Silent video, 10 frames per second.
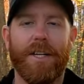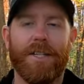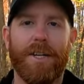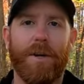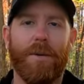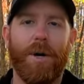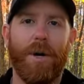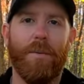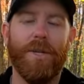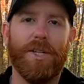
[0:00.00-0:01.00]
So
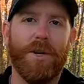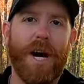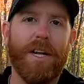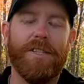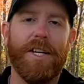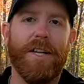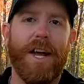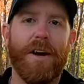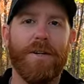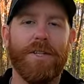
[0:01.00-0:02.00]
what you're not seeing
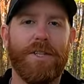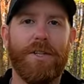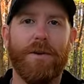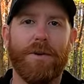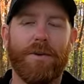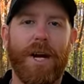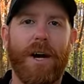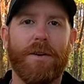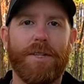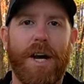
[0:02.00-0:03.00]
there is the two or three
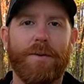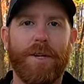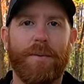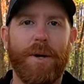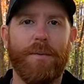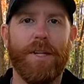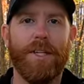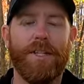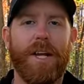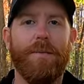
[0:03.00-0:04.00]
other times I went with
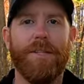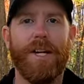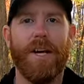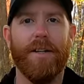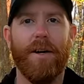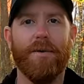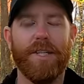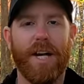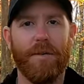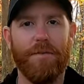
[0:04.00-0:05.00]
the same exact loads
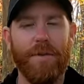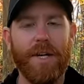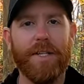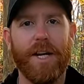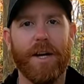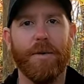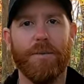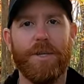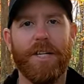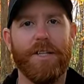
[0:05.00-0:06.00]
that I finished that
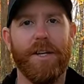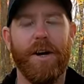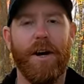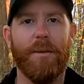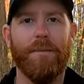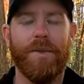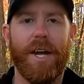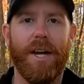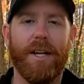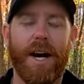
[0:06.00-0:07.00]
group testing on
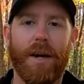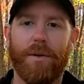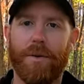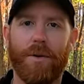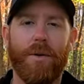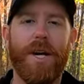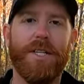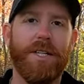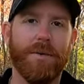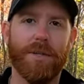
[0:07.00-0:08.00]
and got
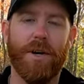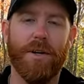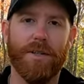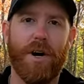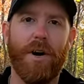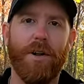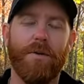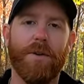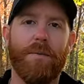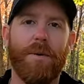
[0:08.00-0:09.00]
crazy results all
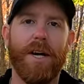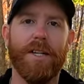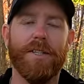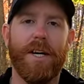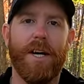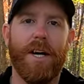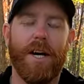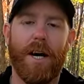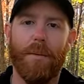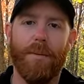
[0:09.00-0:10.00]
over the place.
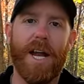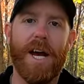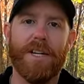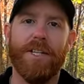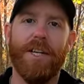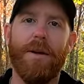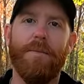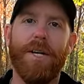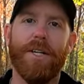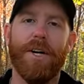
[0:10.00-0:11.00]
That actually led
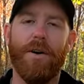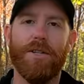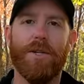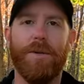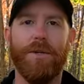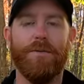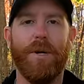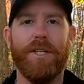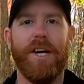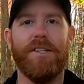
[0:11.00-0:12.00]
me to call someone who's
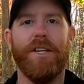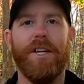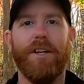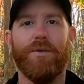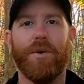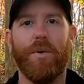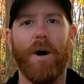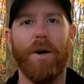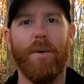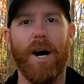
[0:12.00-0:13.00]
been testing these for
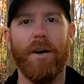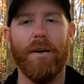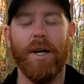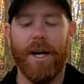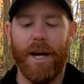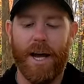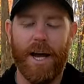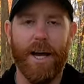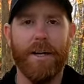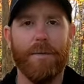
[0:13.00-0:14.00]
quite a while,
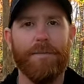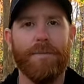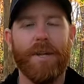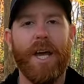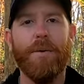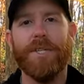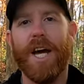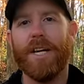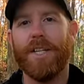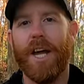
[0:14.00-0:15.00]
and he was
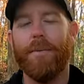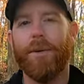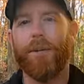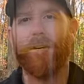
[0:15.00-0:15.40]
actually able to